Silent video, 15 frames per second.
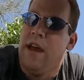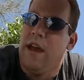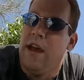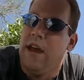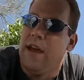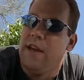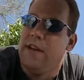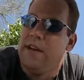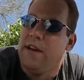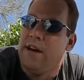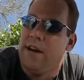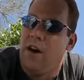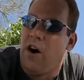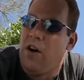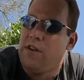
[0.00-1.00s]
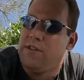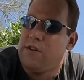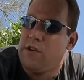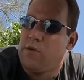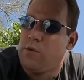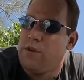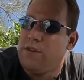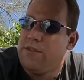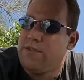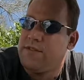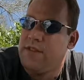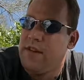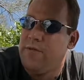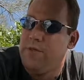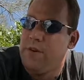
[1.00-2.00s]
and all it took was
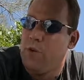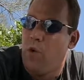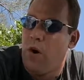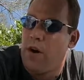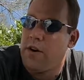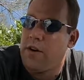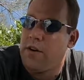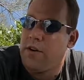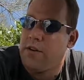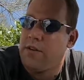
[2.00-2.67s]
10 feet of water,